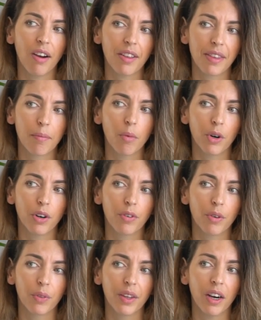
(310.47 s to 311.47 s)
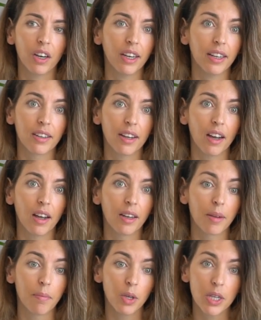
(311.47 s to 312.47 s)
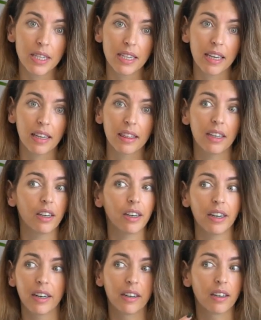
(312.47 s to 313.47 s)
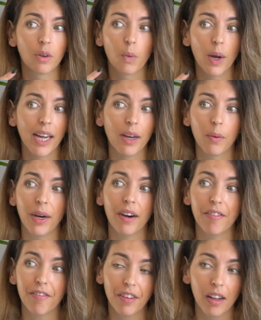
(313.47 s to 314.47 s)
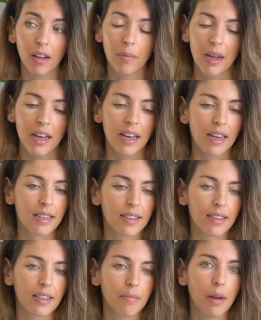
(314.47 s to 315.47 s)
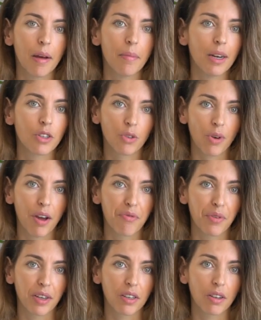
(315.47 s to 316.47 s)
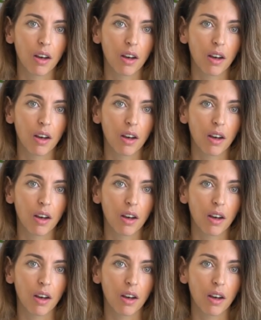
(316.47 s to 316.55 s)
I think, more of they are in the music, they are in the way where I film. It's a cinematographic